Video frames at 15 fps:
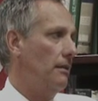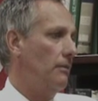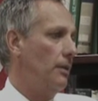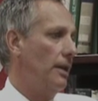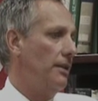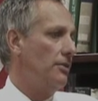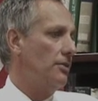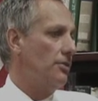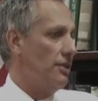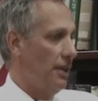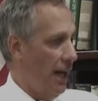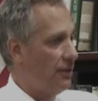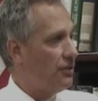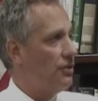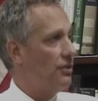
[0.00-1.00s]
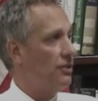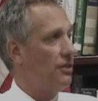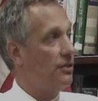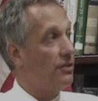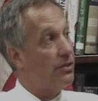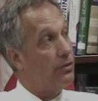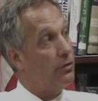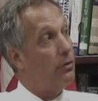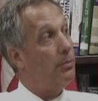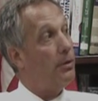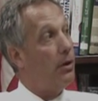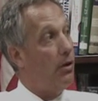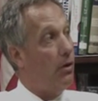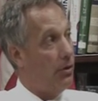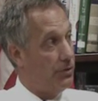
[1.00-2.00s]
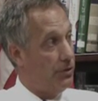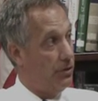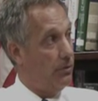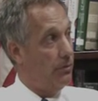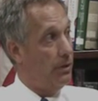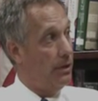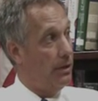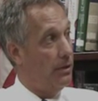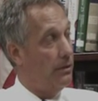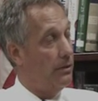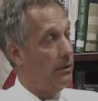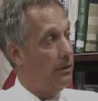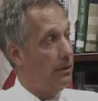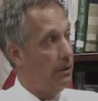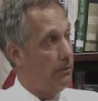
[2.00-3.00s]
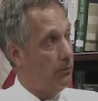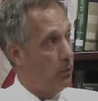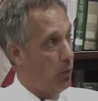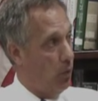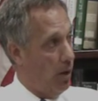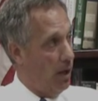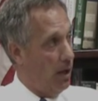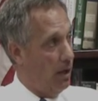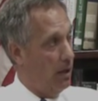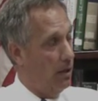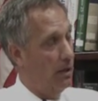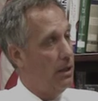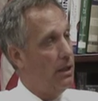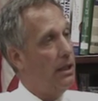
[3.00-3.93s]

rangers not just in the Salaam but also in Ruaha.